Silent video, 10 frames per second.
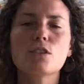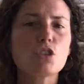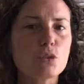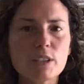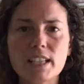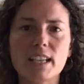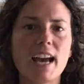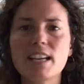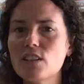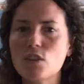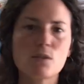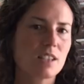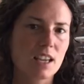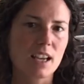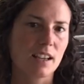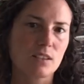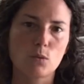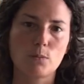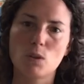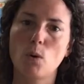tree, any of those things
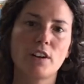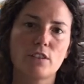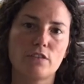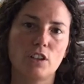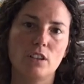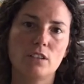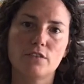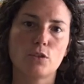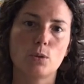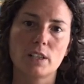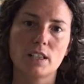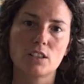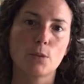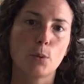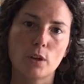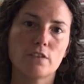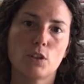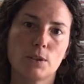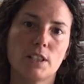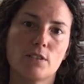would be wonderful for your
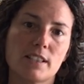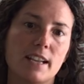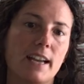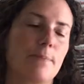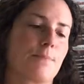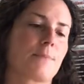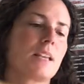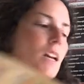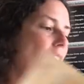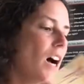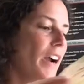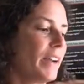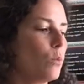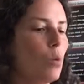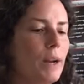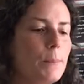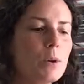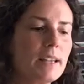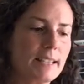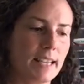portfolio design. All right, one
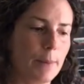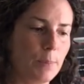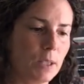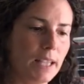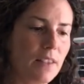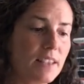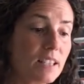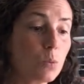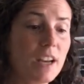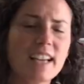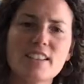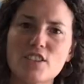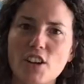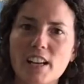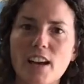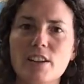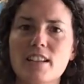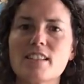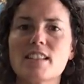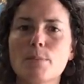more example. Now this one I started out in
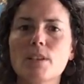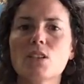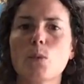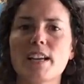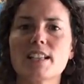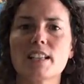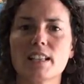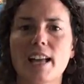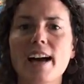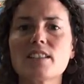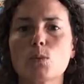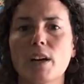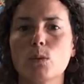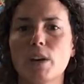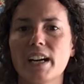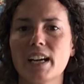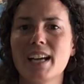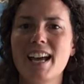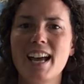a similar way to the last one where